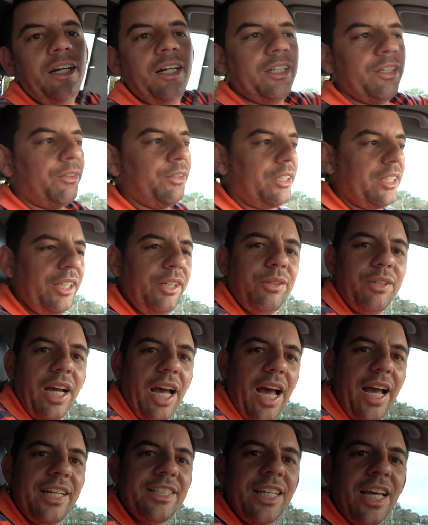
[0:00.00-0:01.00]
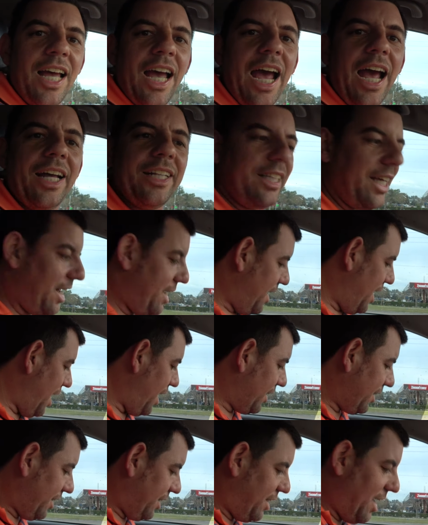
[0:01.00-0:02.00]
So we'll see you guys at the
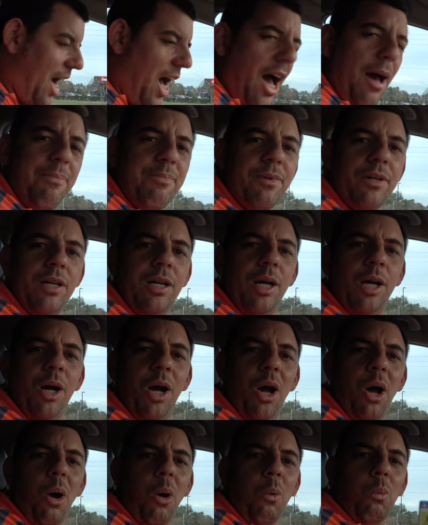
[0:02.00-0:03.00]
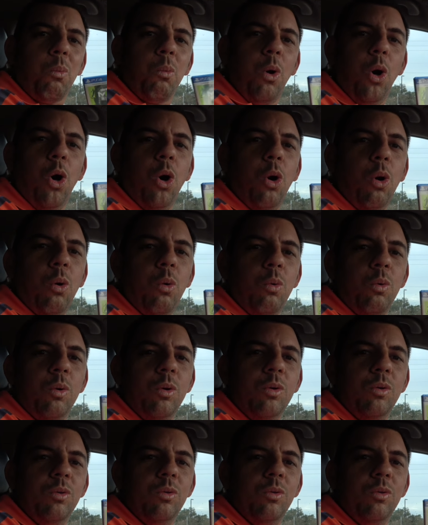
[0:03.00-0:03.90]
next stop. Woo!